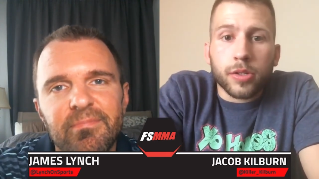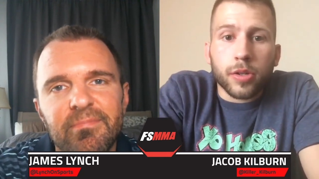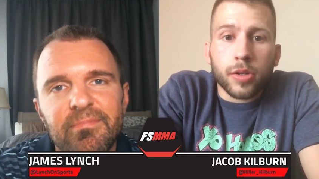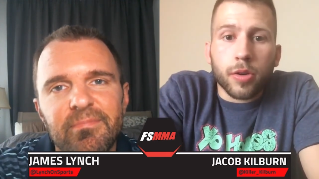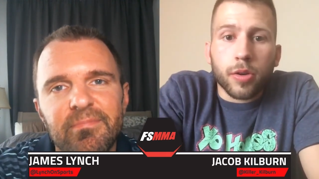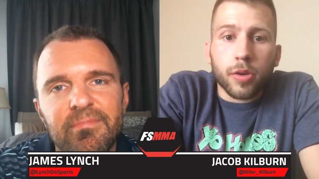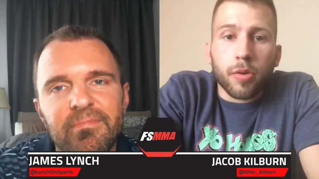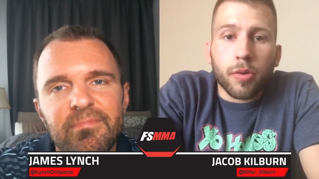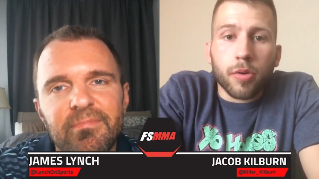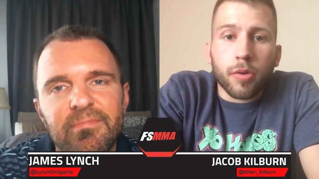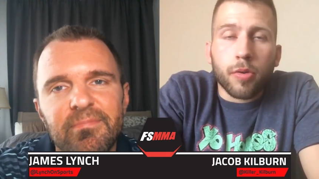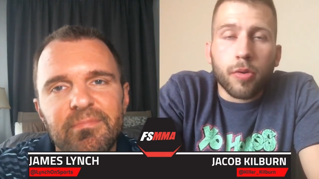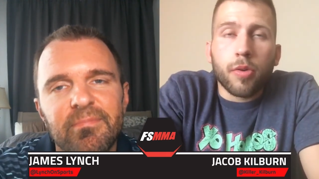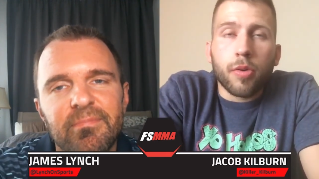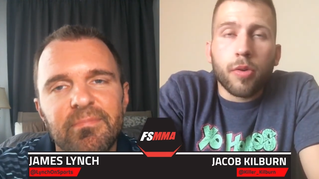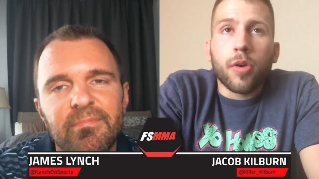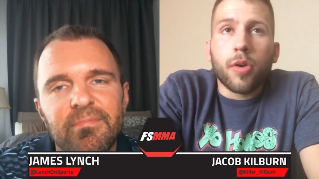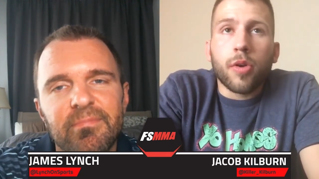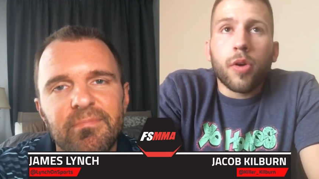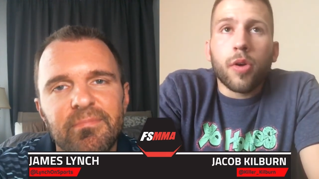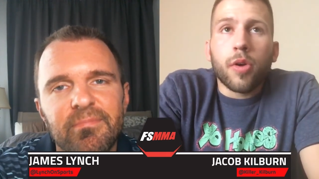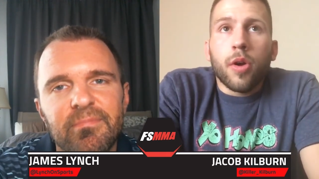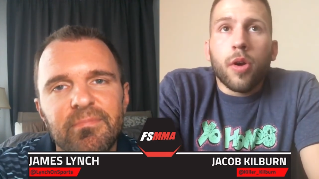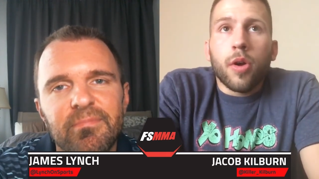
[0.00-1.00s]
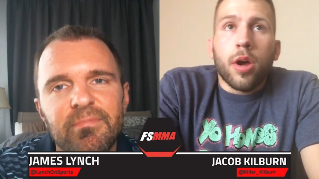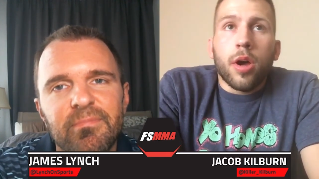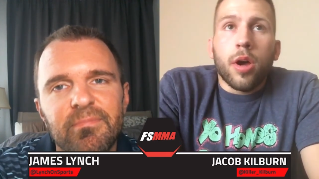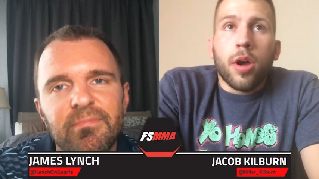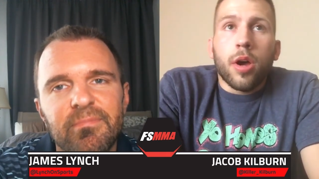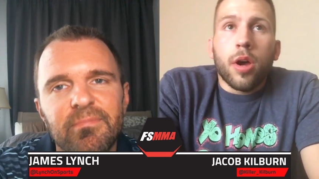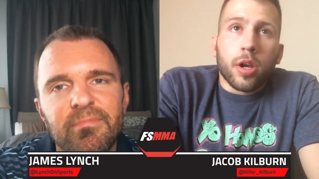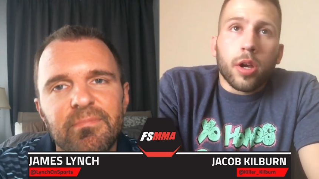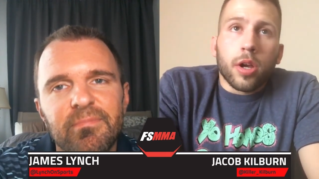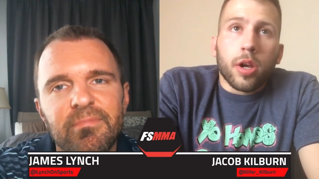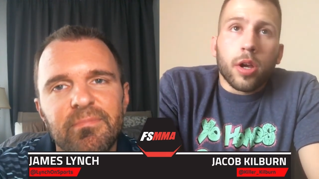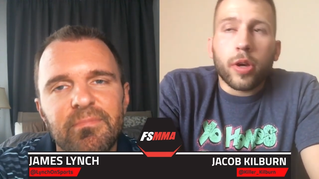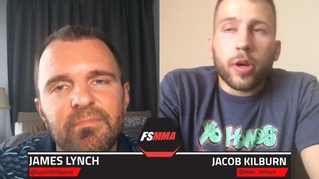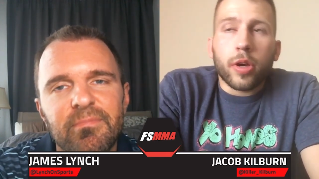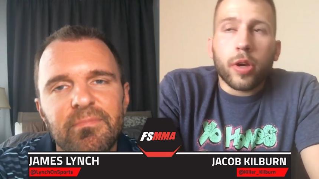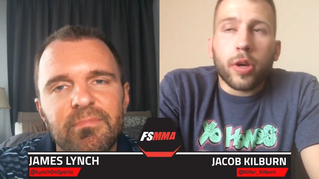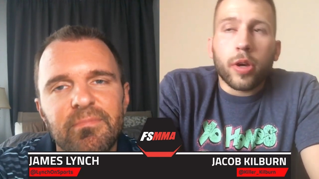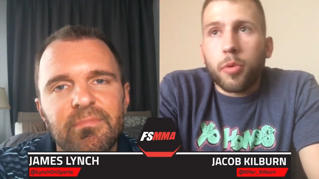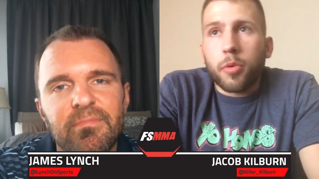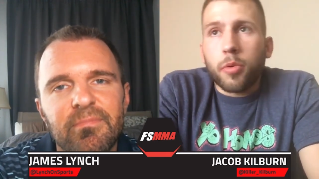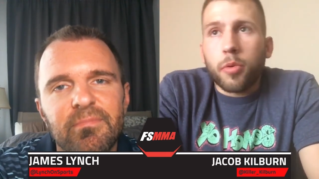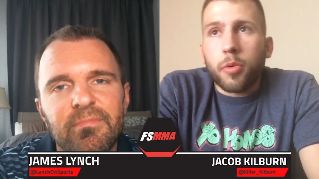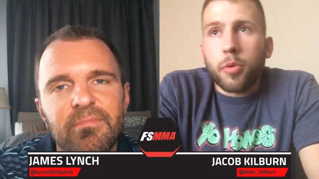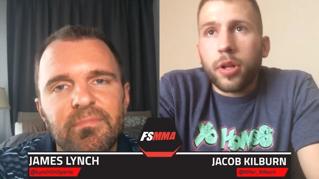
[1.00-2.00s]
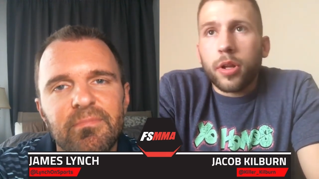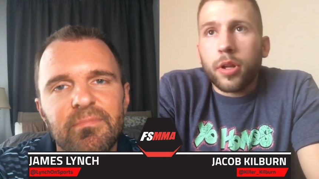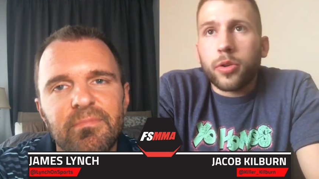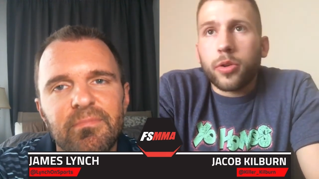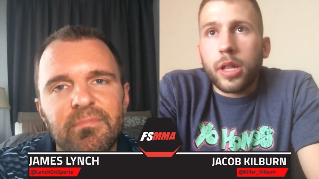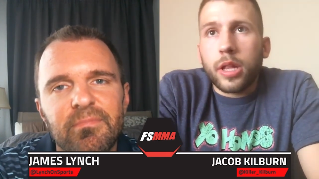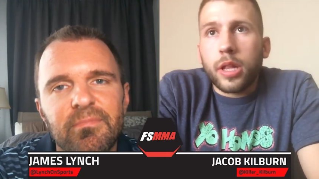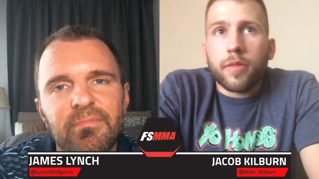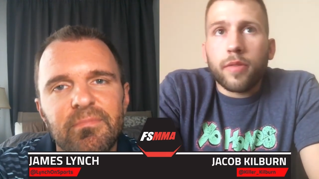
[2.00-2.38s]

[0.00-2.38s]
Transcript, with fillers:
Speaker 1: So train in the morning, train